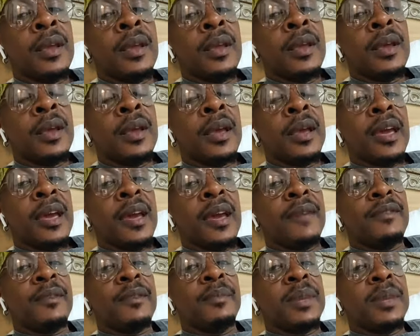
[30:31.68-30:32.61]
Every
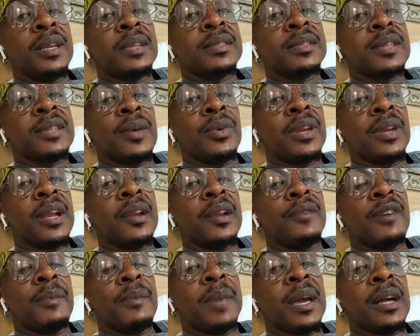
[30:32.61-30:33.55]
minister would love a
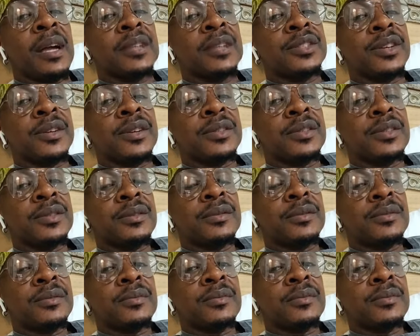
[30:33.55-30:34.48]
mega church.
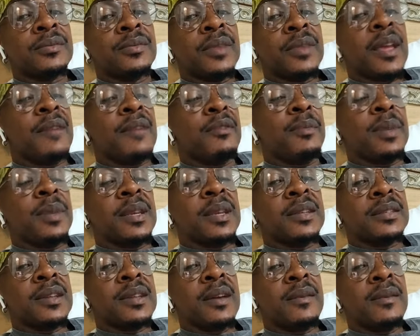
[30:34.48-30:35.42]
Every
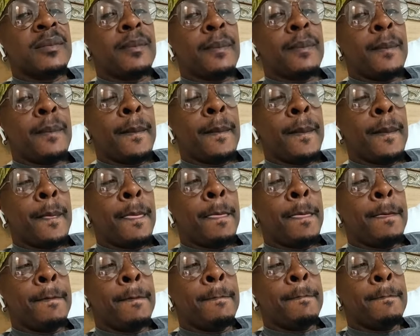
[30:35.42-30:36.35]
minister.
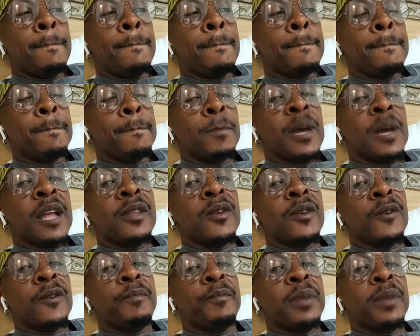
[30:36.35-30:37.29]

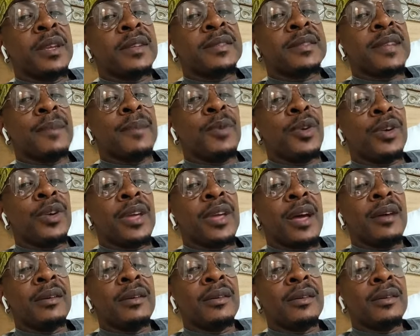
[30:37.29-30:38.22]
Enough minister boy,
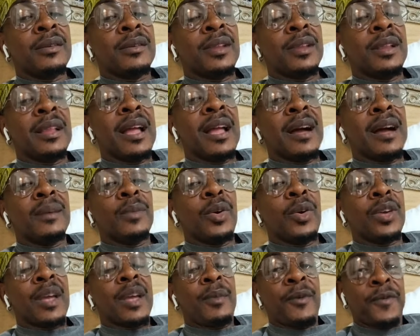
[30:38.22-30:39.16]
long boy
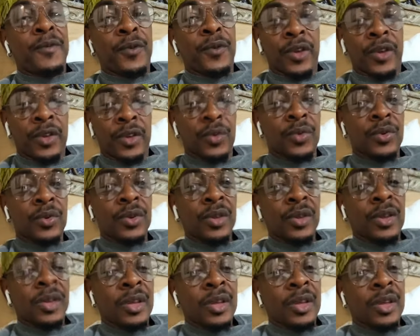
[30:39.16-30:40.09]
before you.
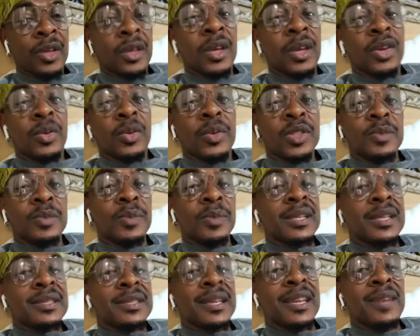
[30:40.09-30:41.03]
You know much
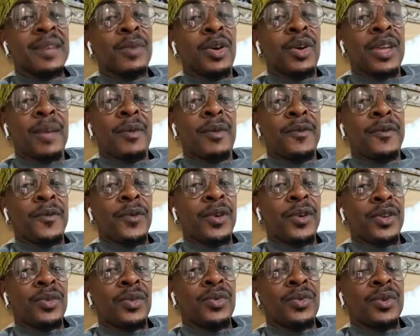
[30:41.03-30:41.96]
minister the boy before
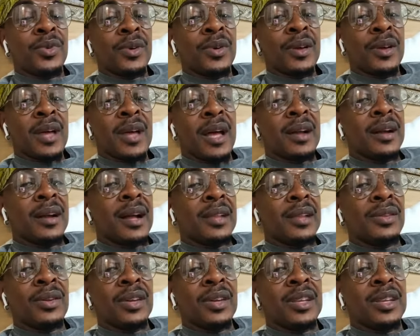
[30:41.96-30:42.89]
you and God no
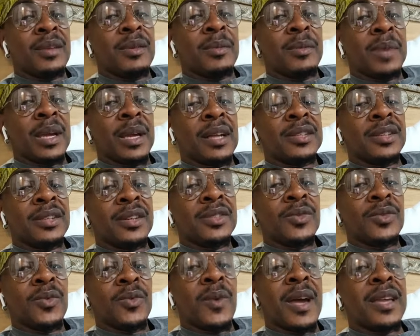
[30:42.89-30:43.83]
give them the mega church,
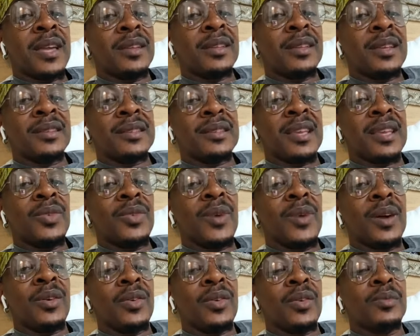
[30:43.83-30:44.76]
why you think say you are going
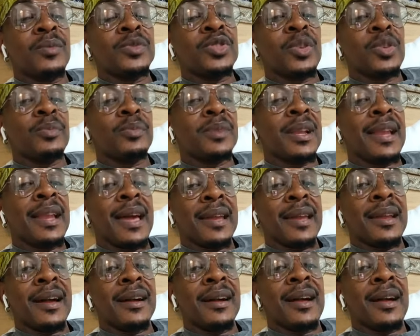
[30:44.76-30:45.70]
to come jump the line
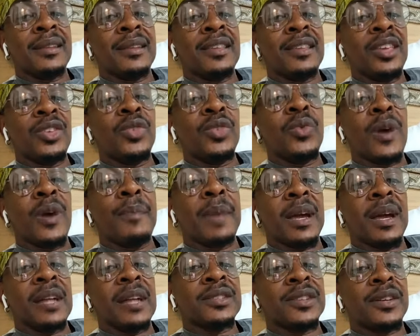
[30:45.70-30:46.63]
and God give you a mega
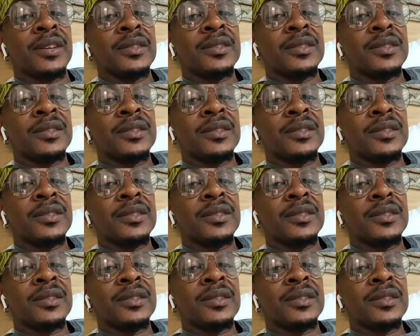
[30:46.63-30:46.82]
church?